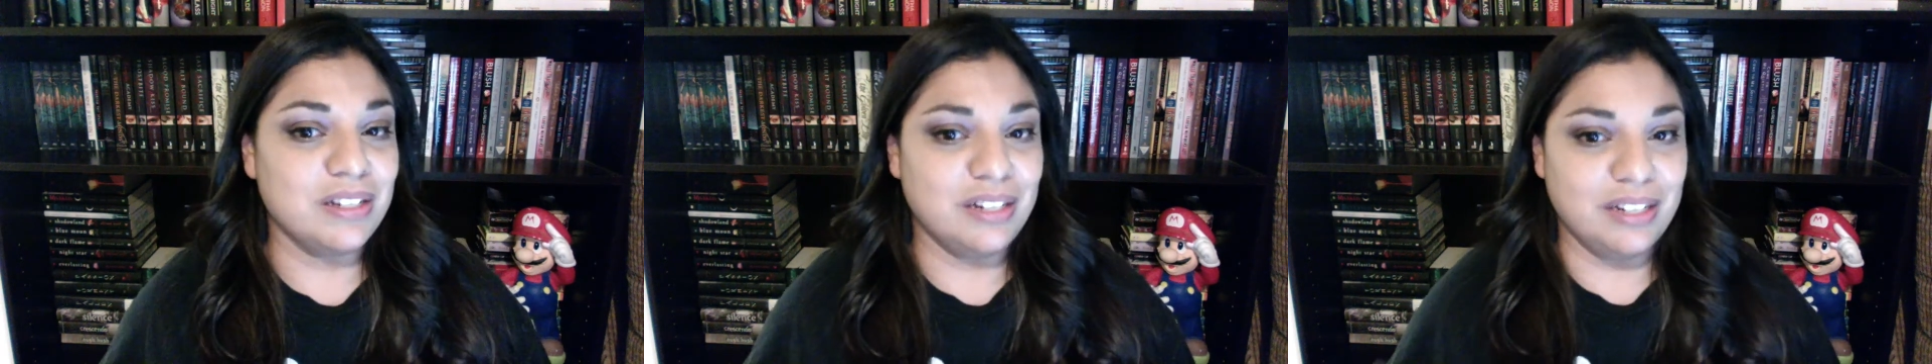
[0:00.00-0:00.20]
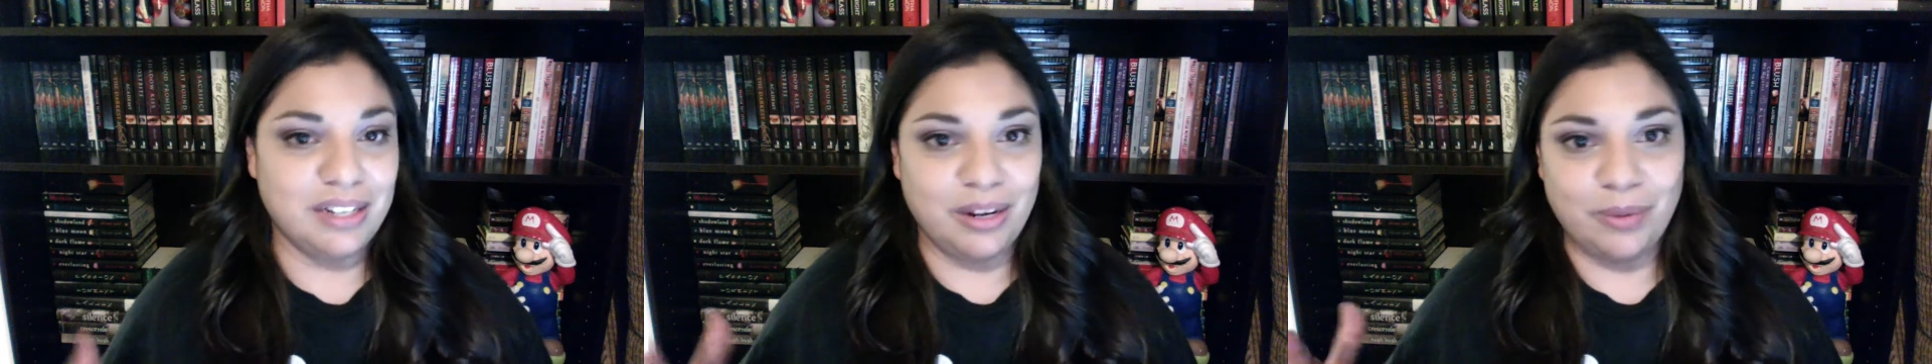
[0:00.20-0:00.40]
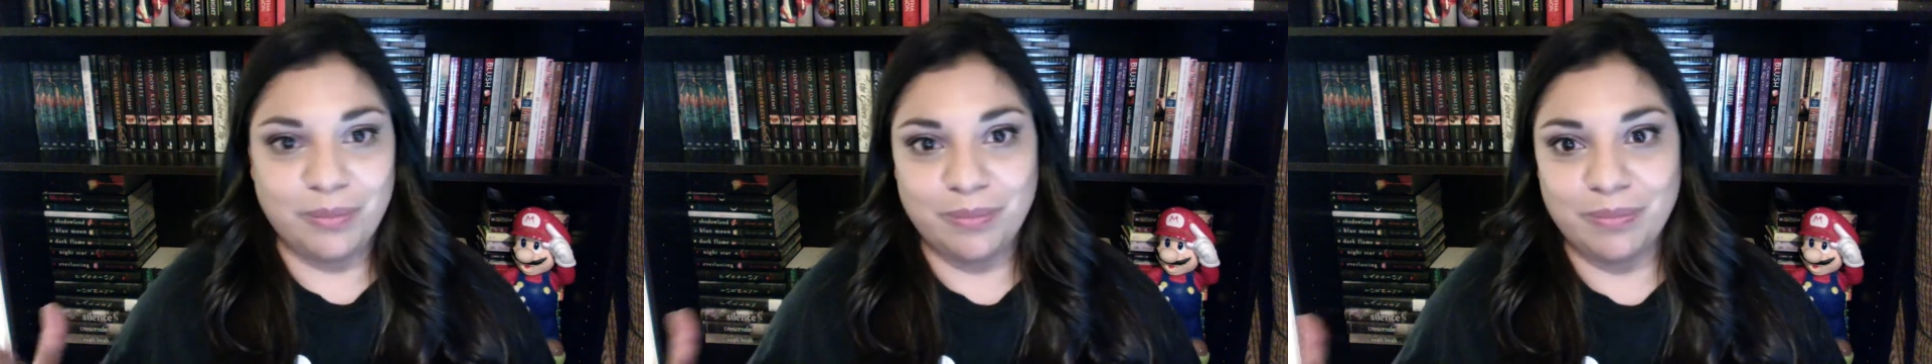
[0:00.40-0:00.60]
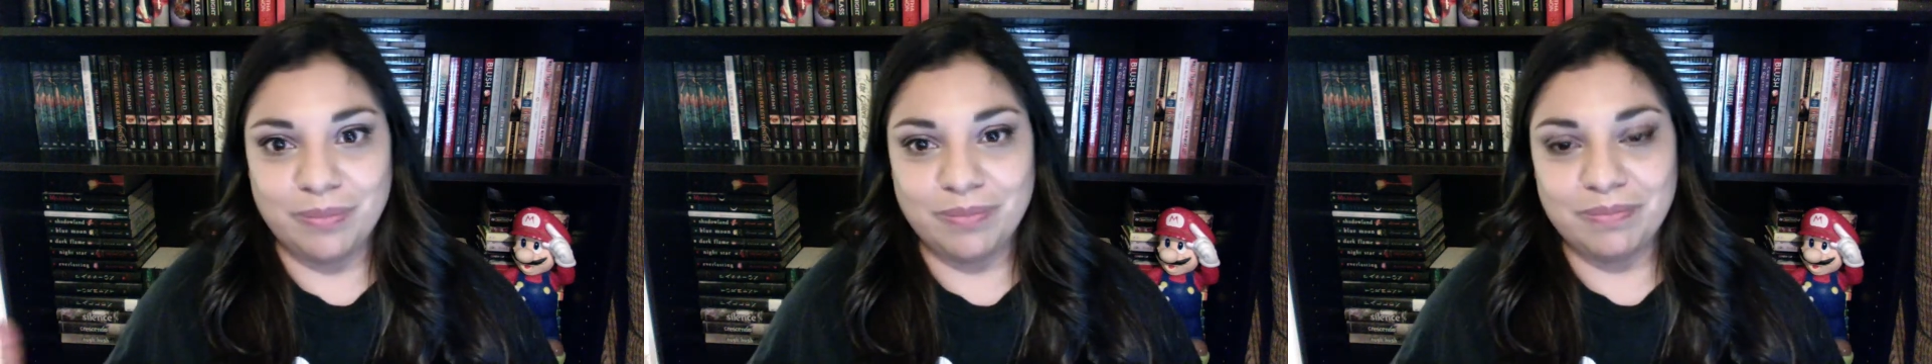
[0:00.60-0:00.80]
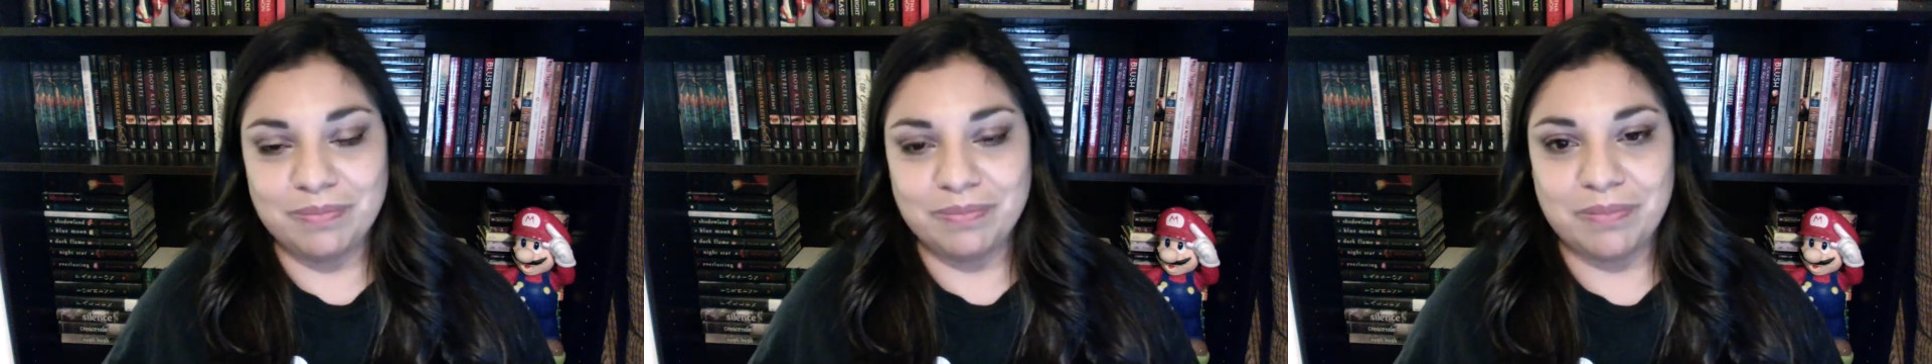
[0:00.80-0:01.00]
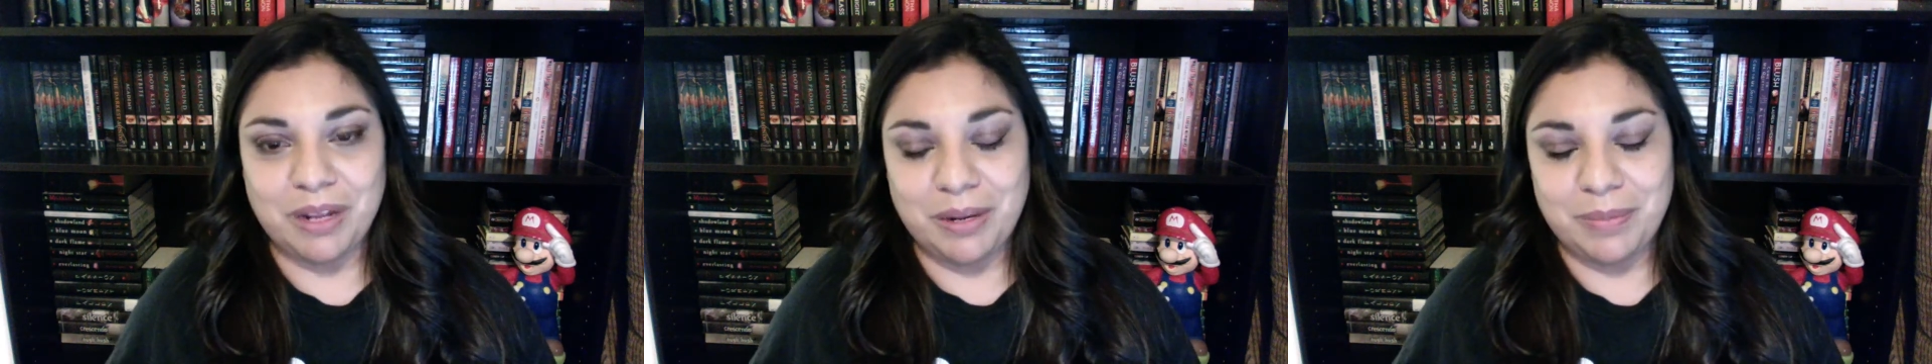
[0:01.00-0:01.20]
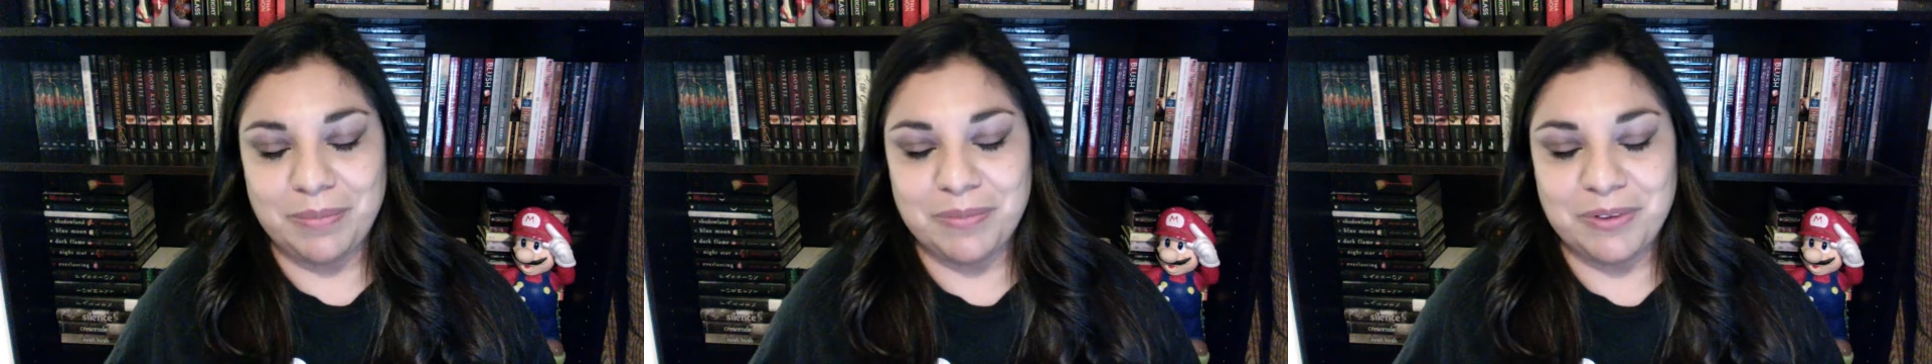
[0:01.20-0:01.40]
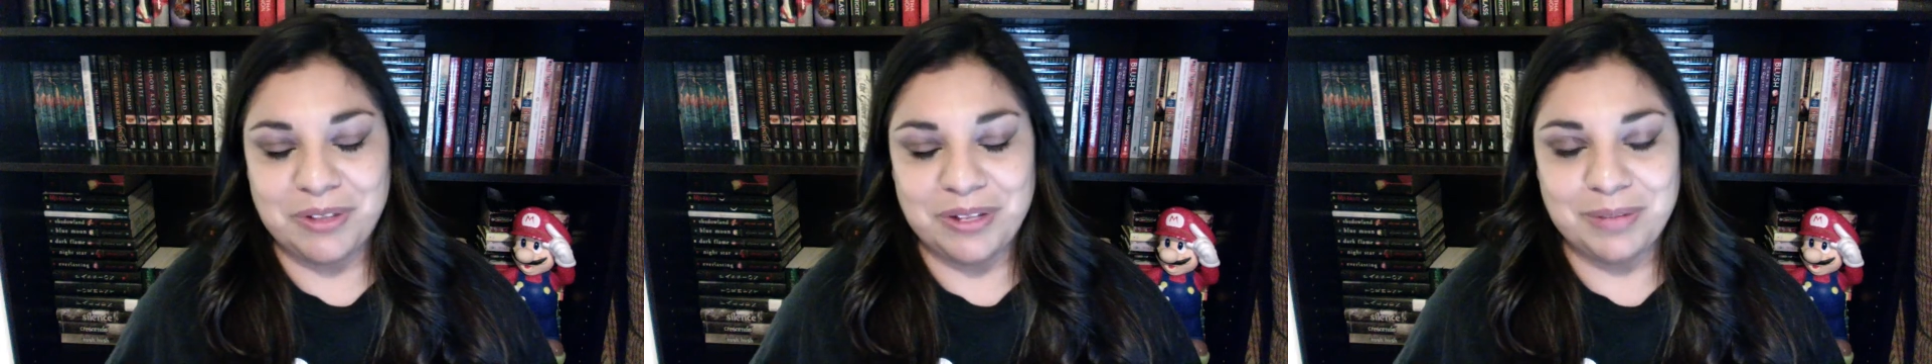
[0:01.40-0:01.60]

and I'm really